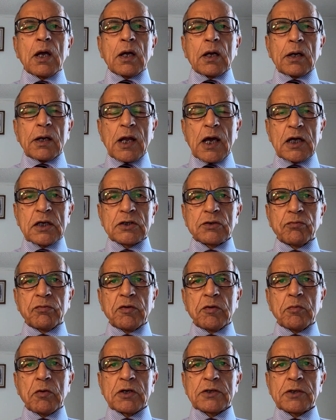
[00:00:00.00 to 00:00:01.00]
Next,
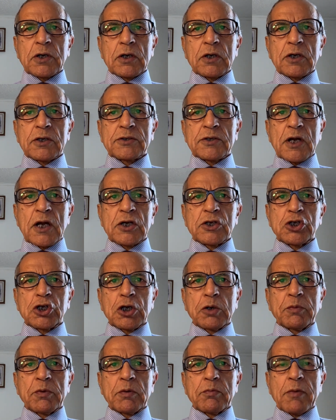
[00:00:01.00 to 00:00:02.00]
we must understand
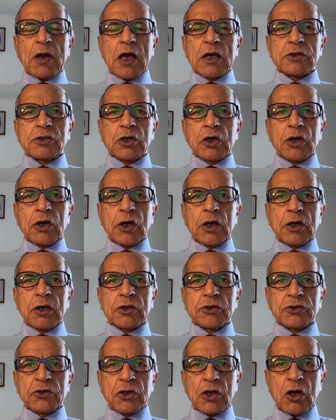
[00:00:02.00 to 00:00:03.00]
German
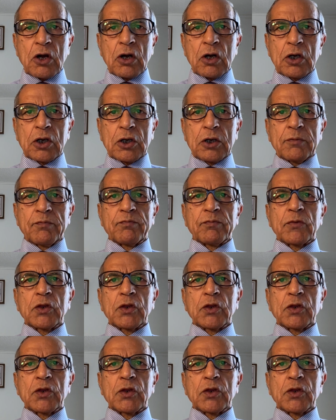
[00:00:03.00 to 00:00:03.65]
masqueraders thoroughly.